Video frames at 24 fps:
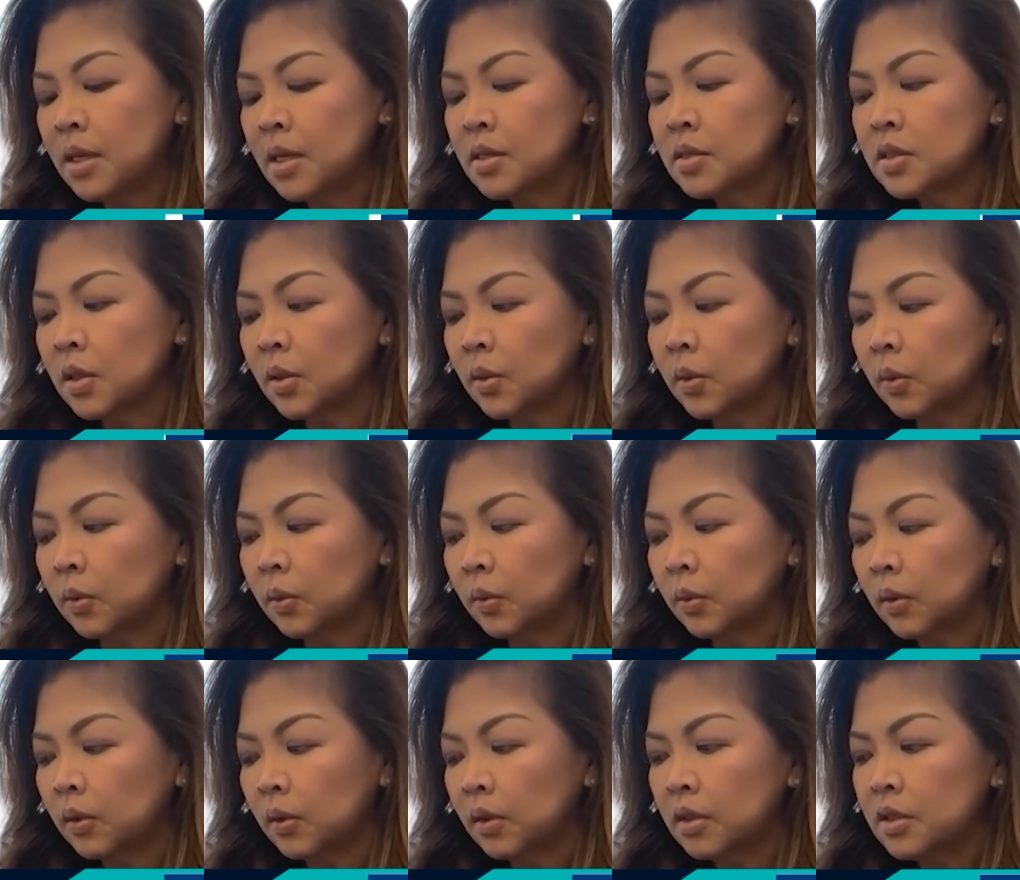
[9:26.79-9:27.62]
So
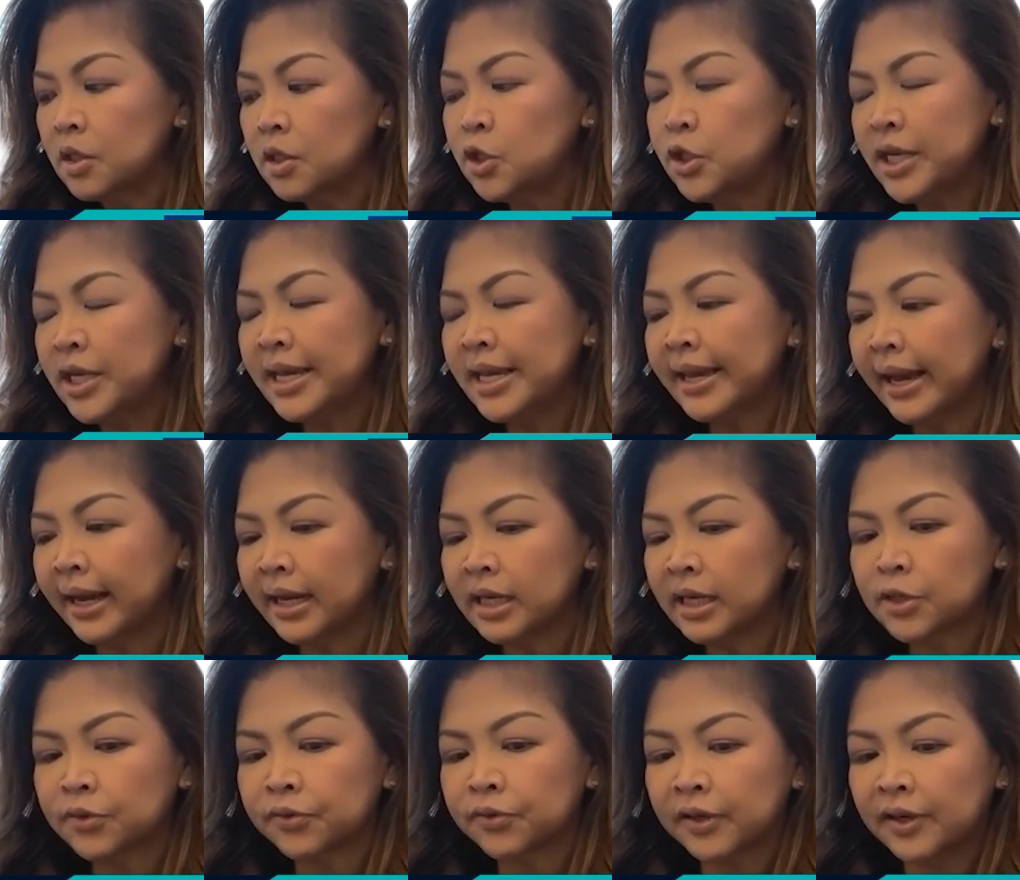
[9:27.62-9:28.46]

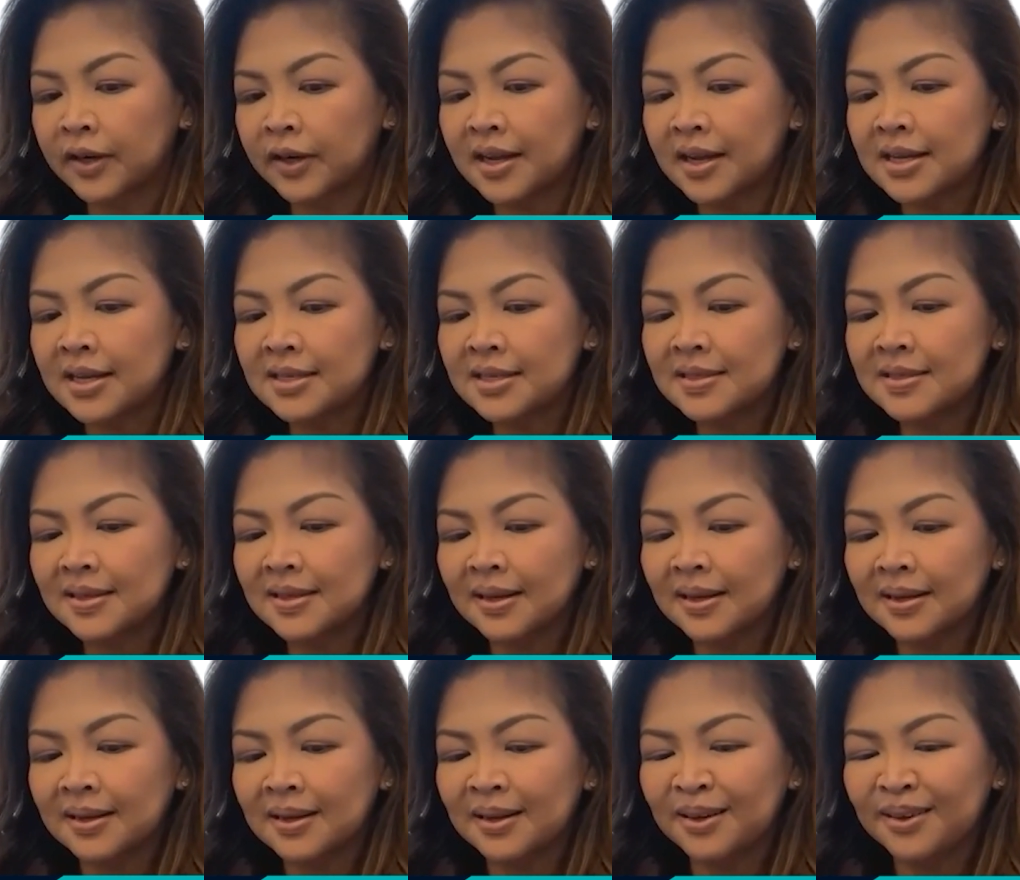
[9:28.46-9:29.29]
Gcash for us,
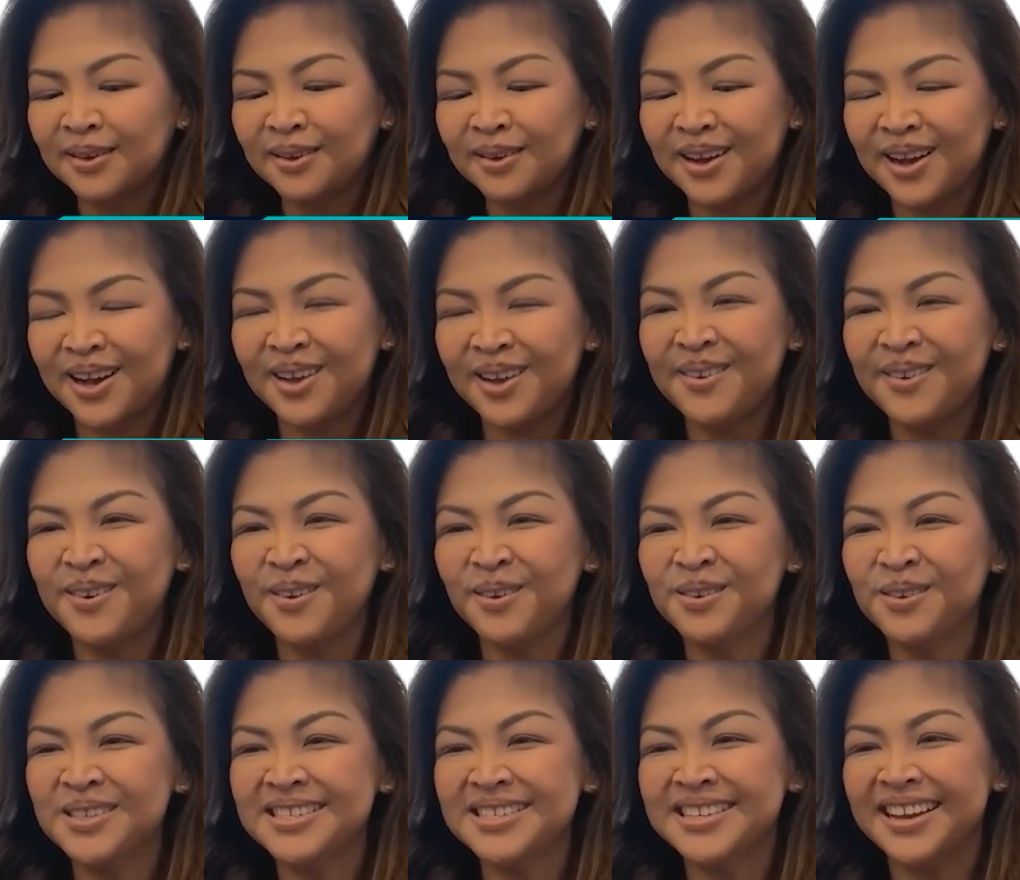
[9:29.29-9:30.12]
I would
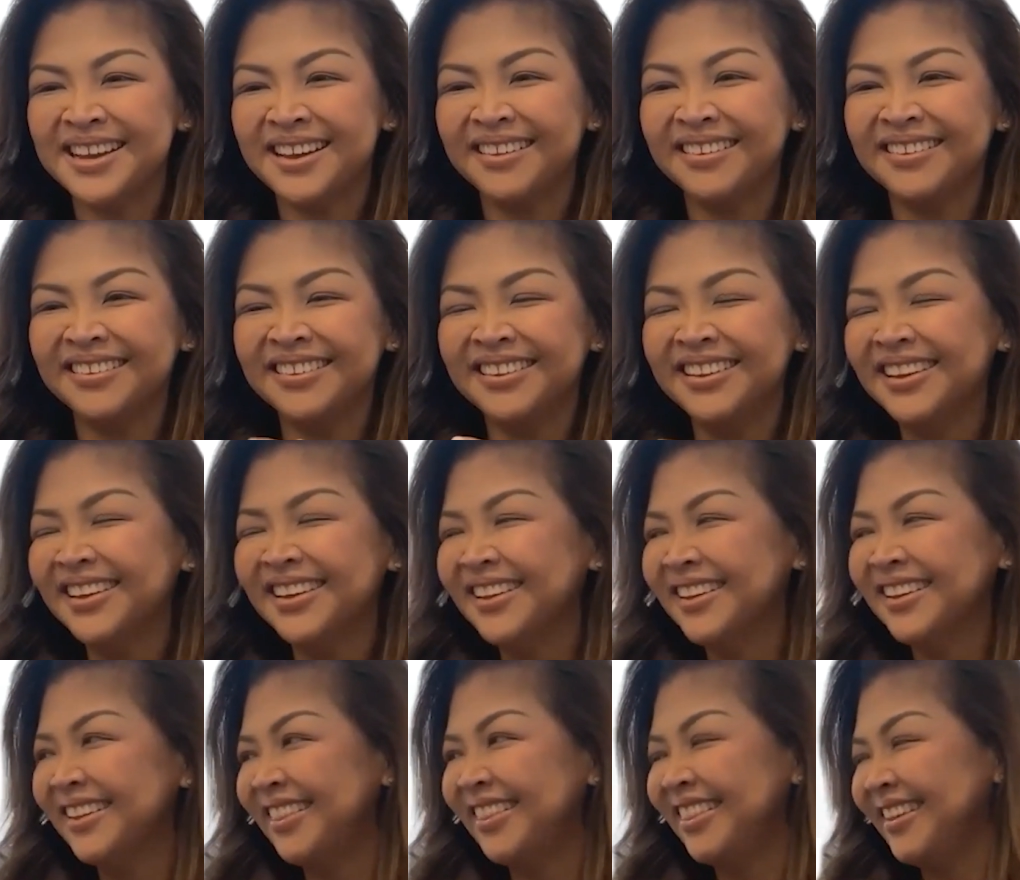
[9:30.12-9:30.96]
always tell
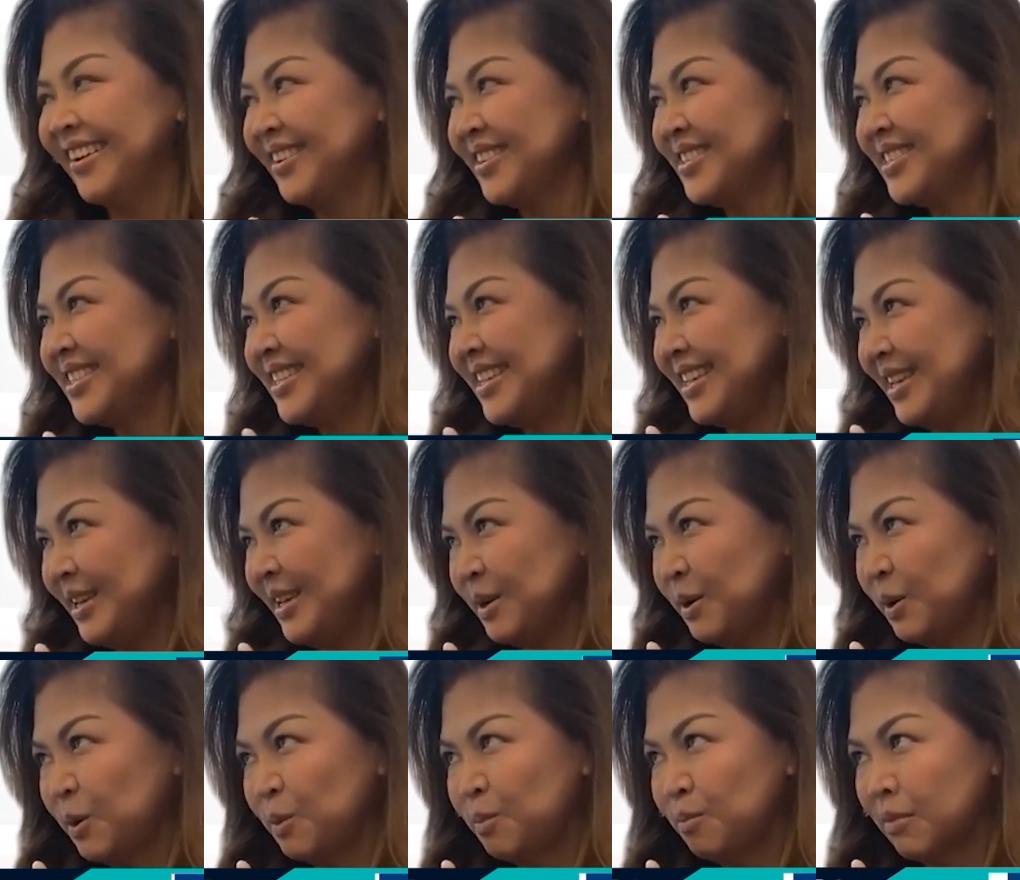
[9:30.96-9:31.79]
their
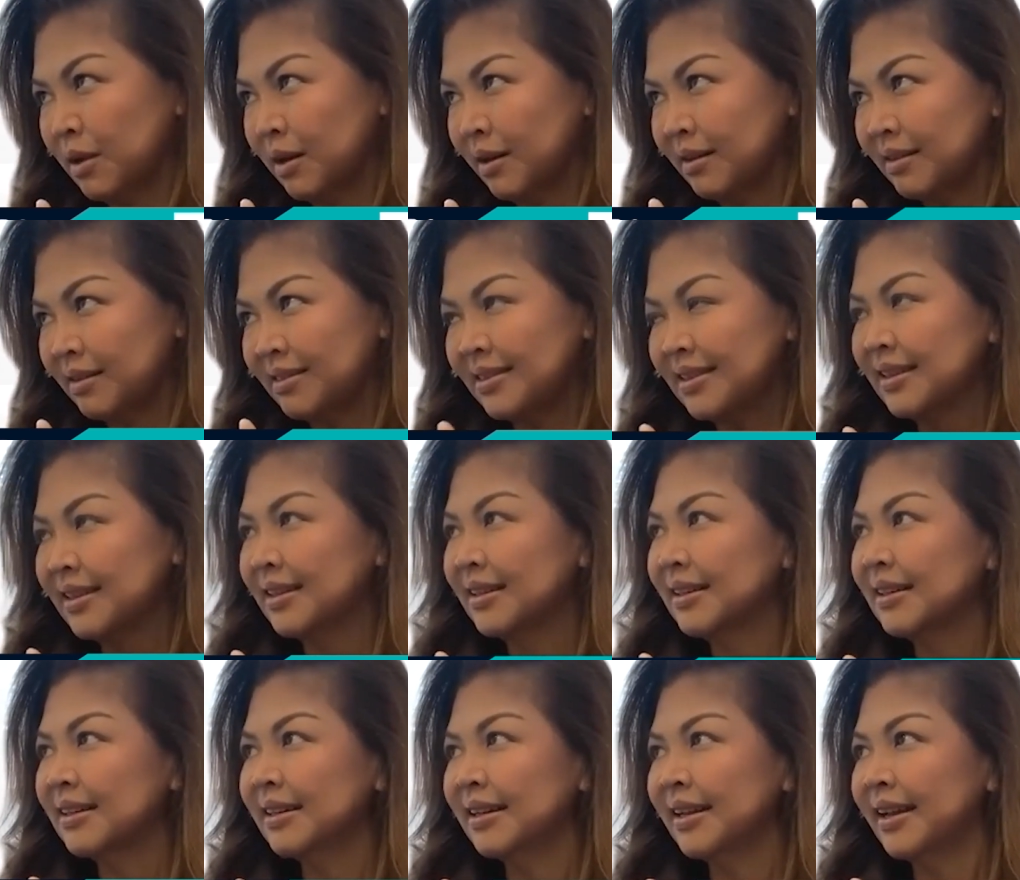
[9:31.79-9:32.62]
CEO
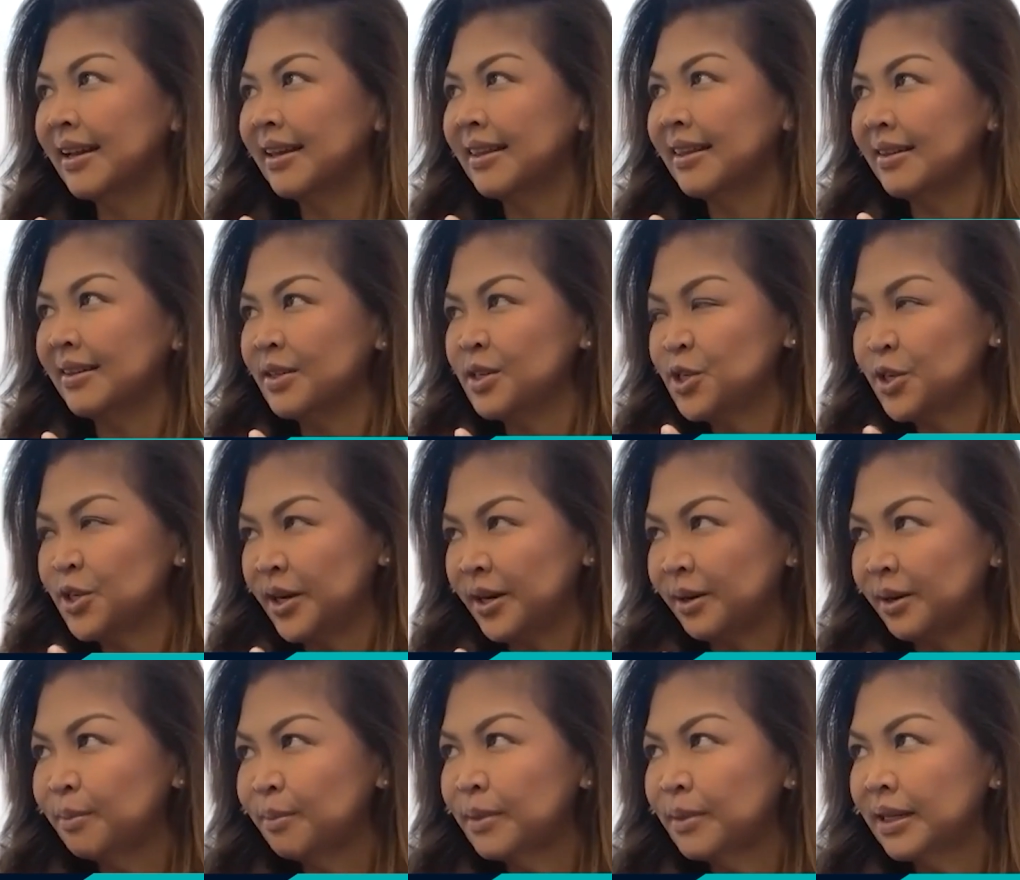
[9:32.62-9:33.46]
Martha and their
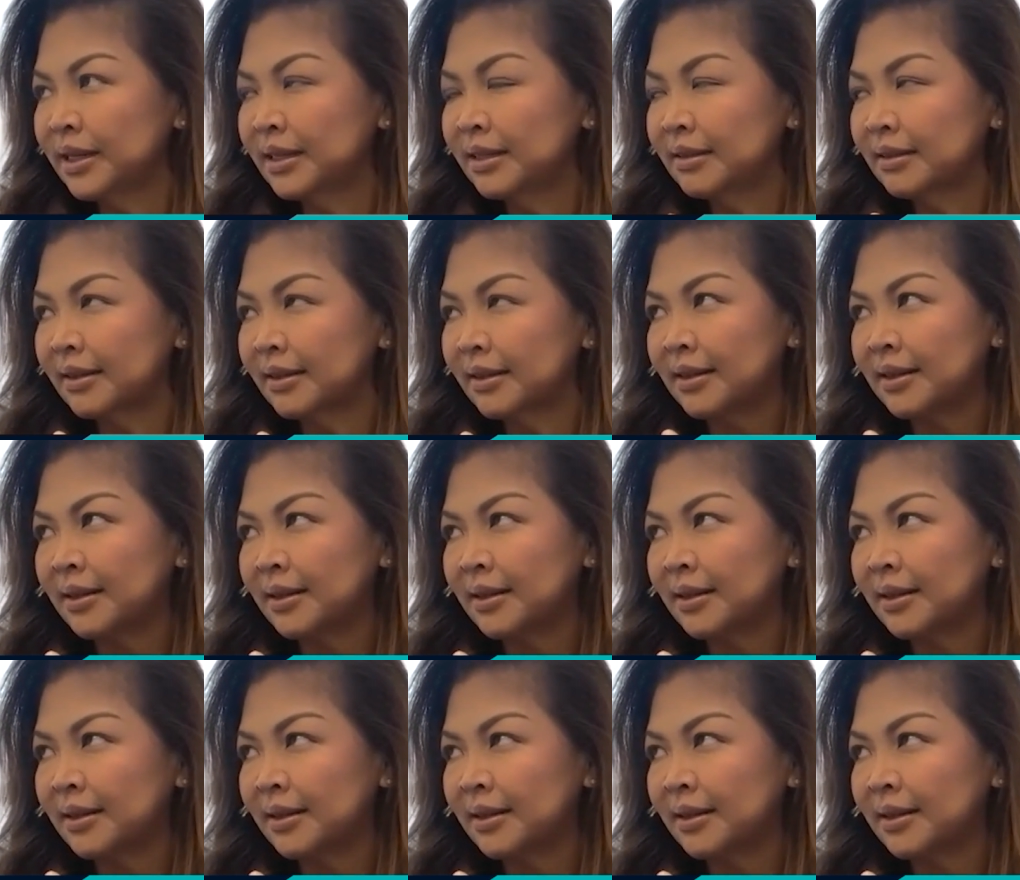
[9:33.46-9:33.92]
chairman